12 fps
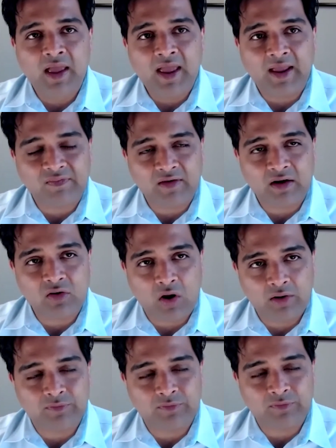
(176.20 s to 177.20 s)
and they are
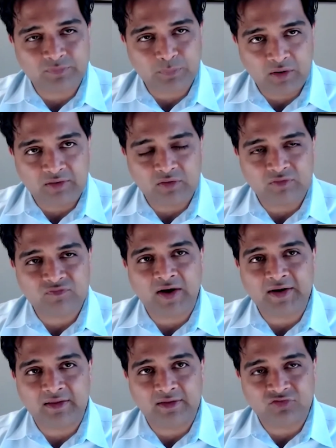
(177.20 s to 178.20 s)
not responding or
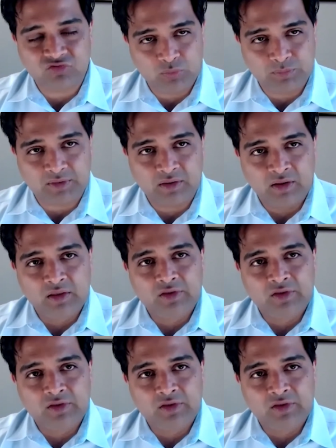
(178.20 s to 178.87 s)
fighting against tumor.